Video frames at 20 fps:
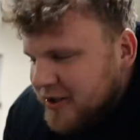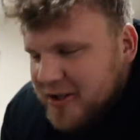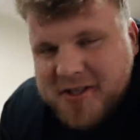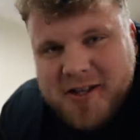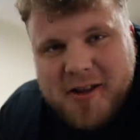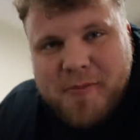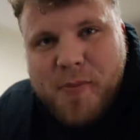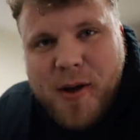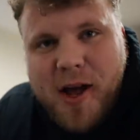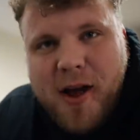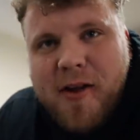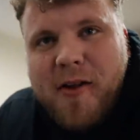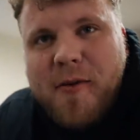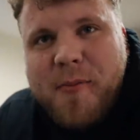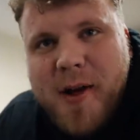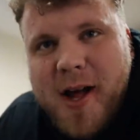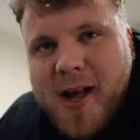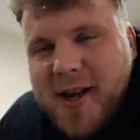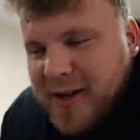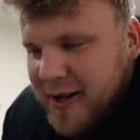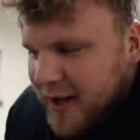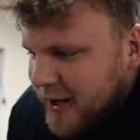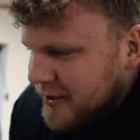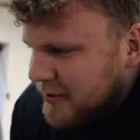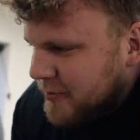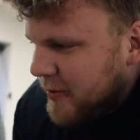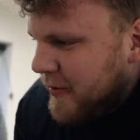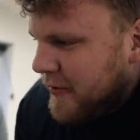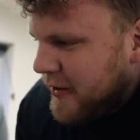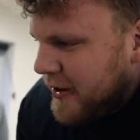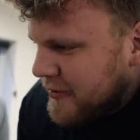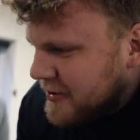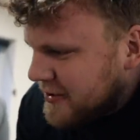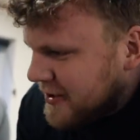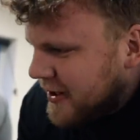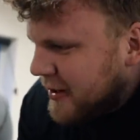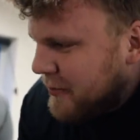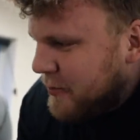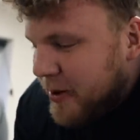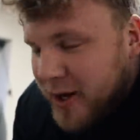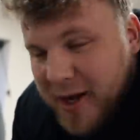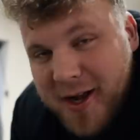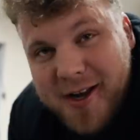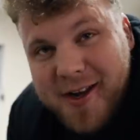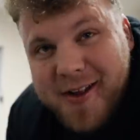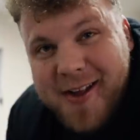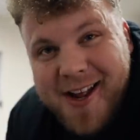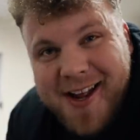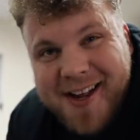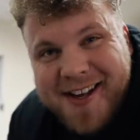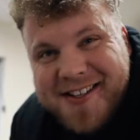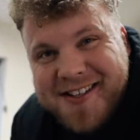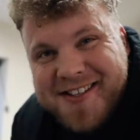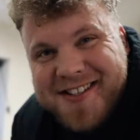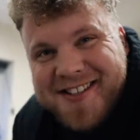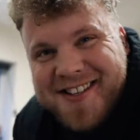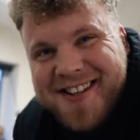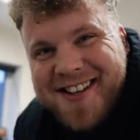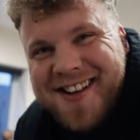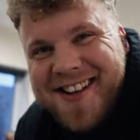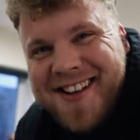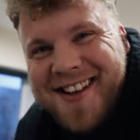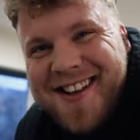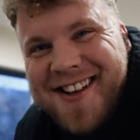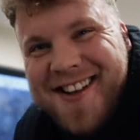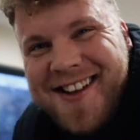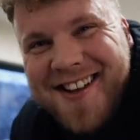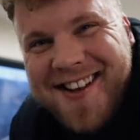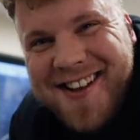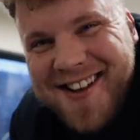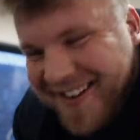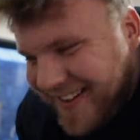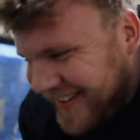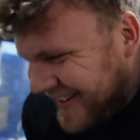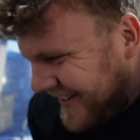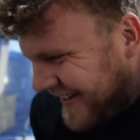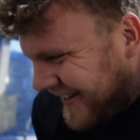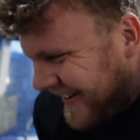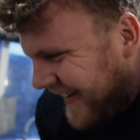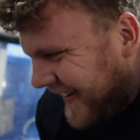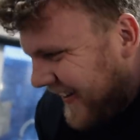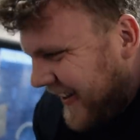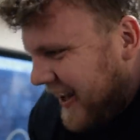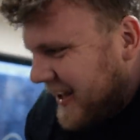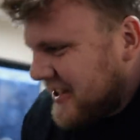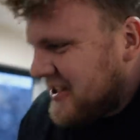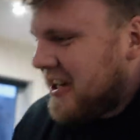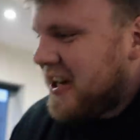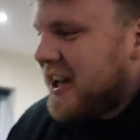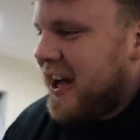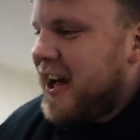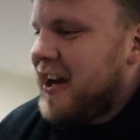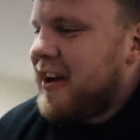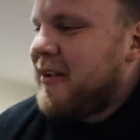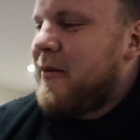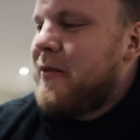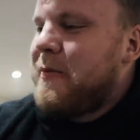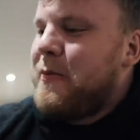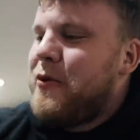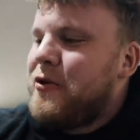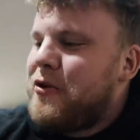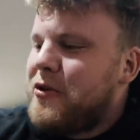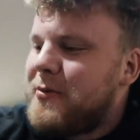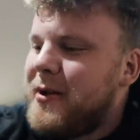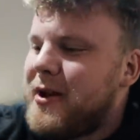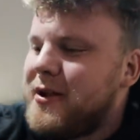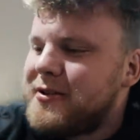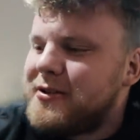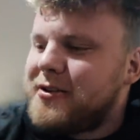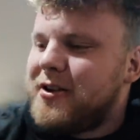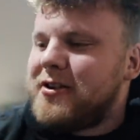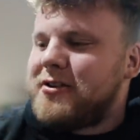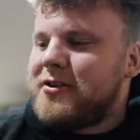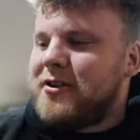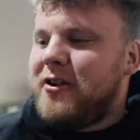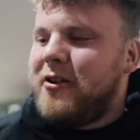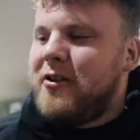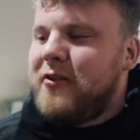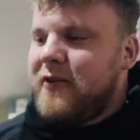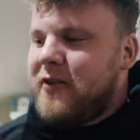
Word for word: You see pile of pancakes, but have you ever seen a pile of eggs? Instead of honey, we'll put tomato sauce all